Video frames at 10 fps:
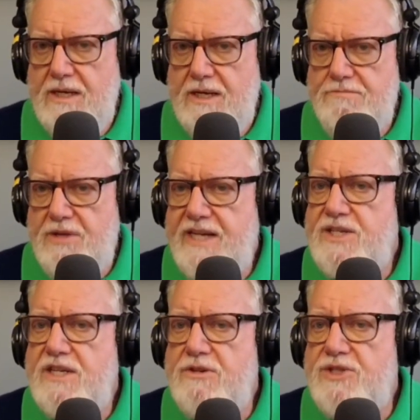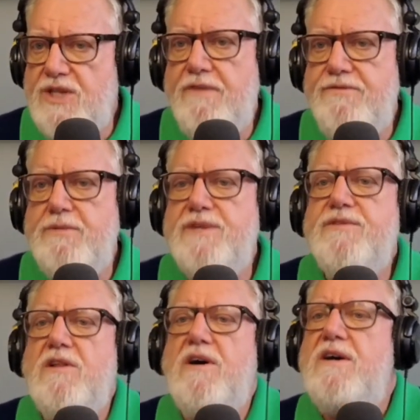Placing yourself above
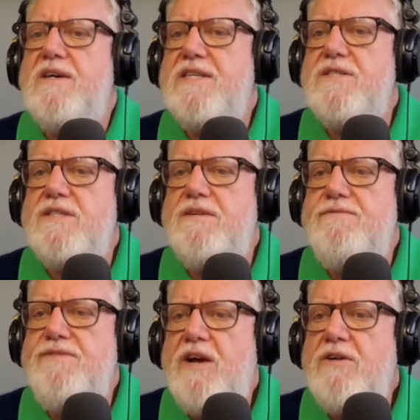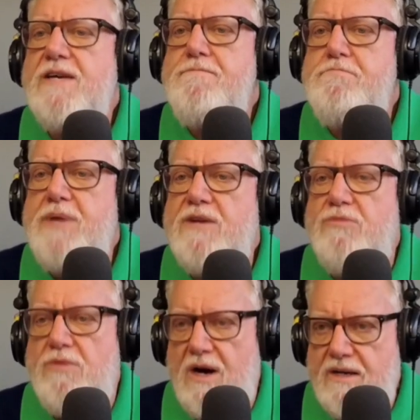the law is the very
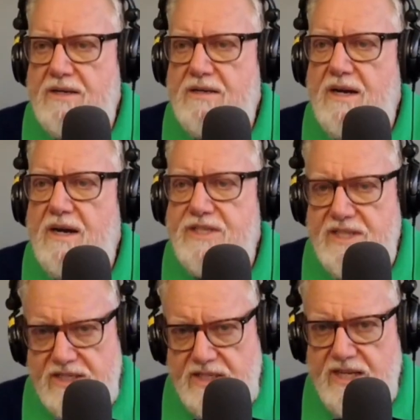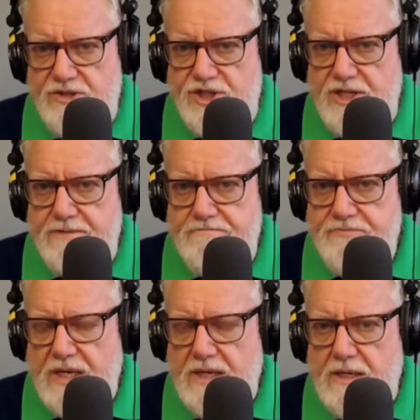bedrock of a dictatorship.
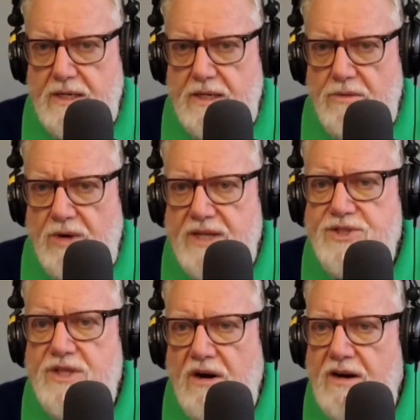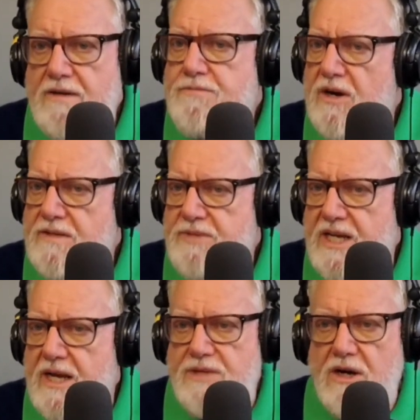Once the hard part of
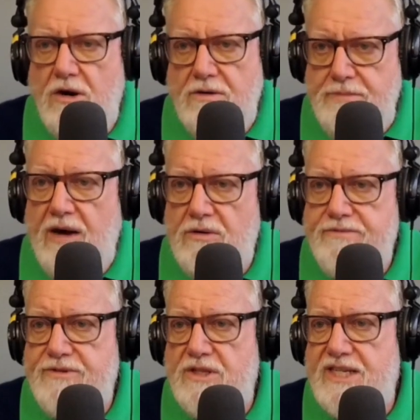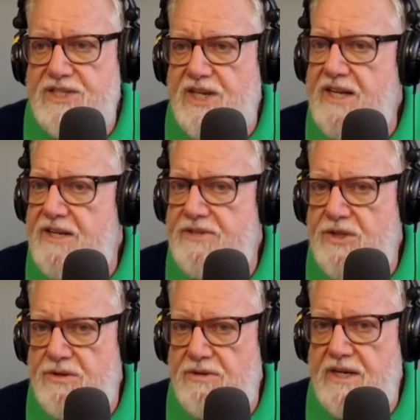becoming all-powerful in executive
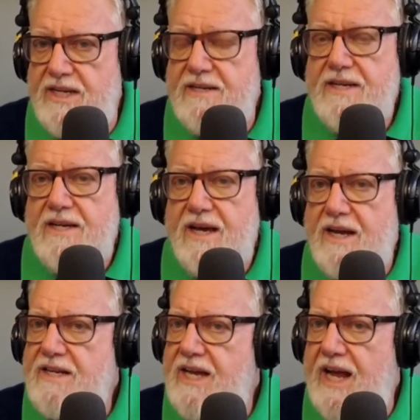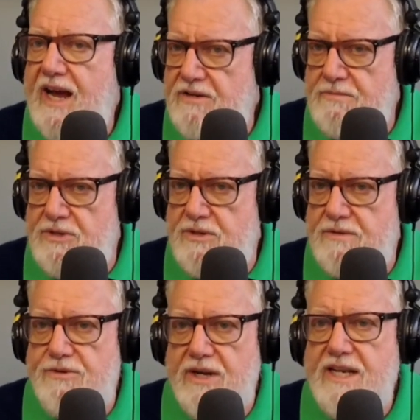authority and unaccountable
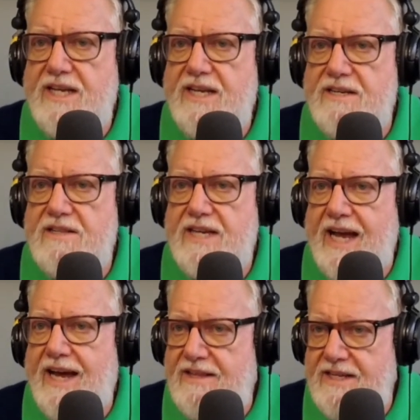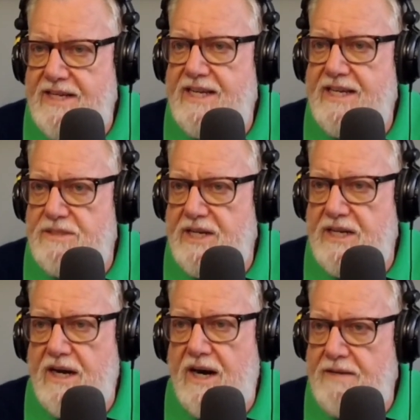for any illegality has been
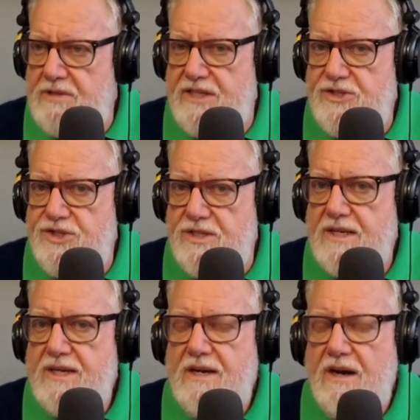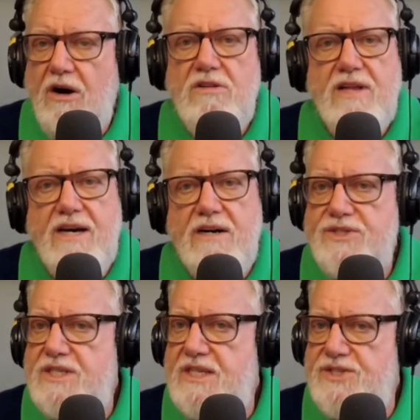accomplished, all
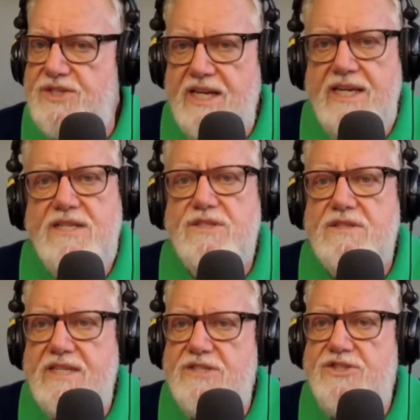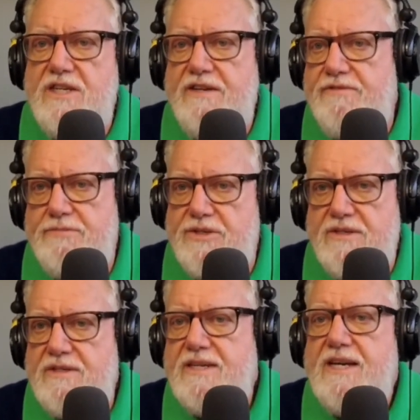else is easily
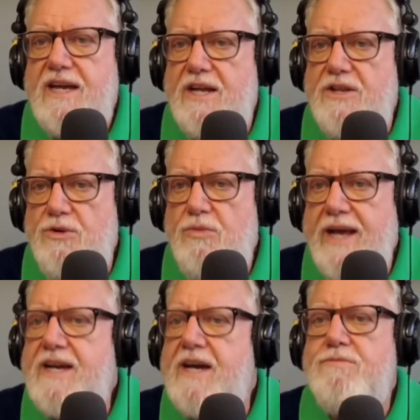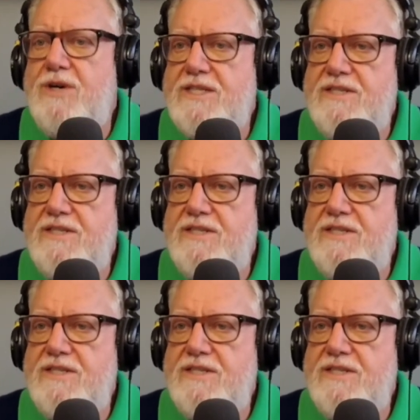achievable, and you wake up one